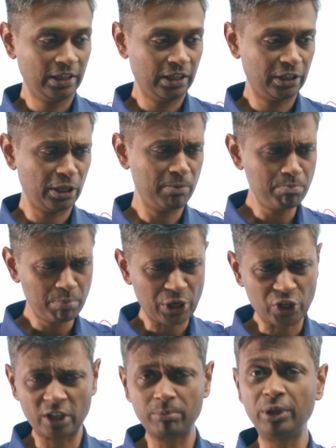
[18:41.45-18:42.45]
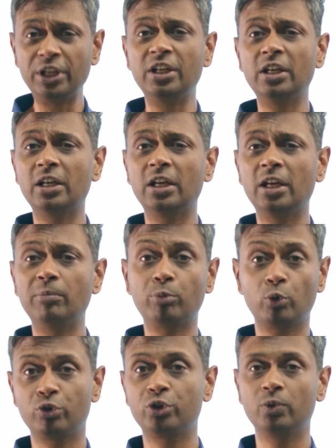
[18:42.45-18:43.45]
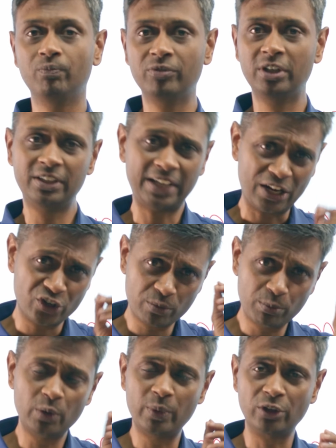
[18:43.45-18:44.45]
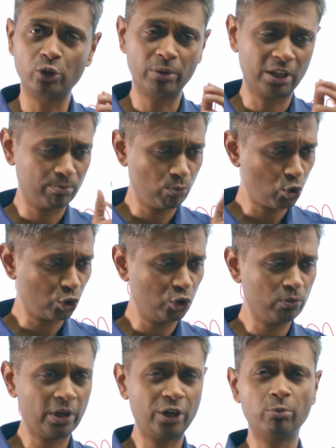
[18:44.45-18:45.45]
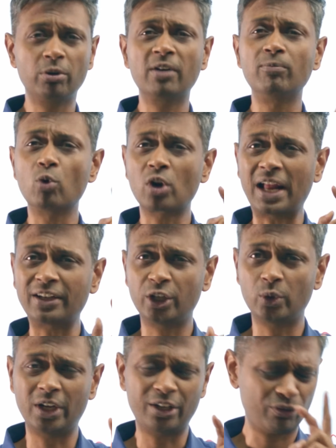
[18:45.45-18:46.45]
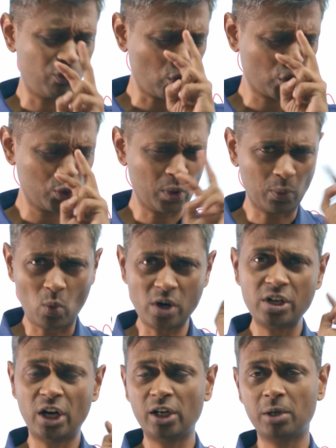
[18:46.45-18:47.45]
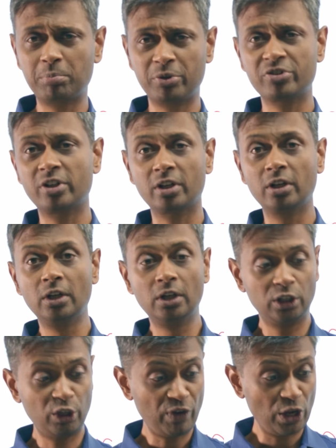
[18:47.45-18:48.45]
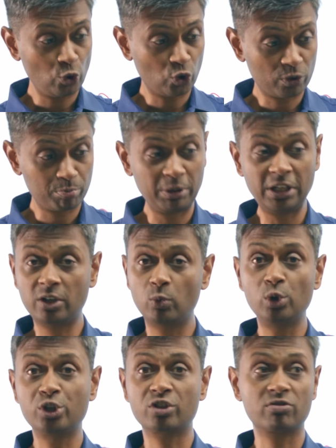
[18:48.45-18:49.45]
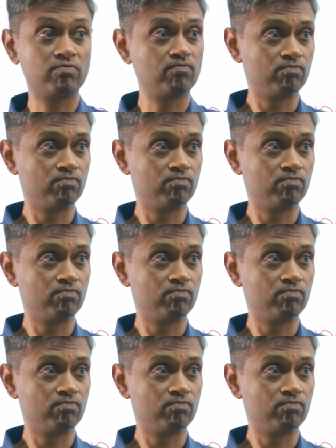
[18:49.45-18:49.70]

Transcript: it immeasurably improves you. In tangible ways, you become more numerate, you become more articulate for sure, 100%. The way you speak will just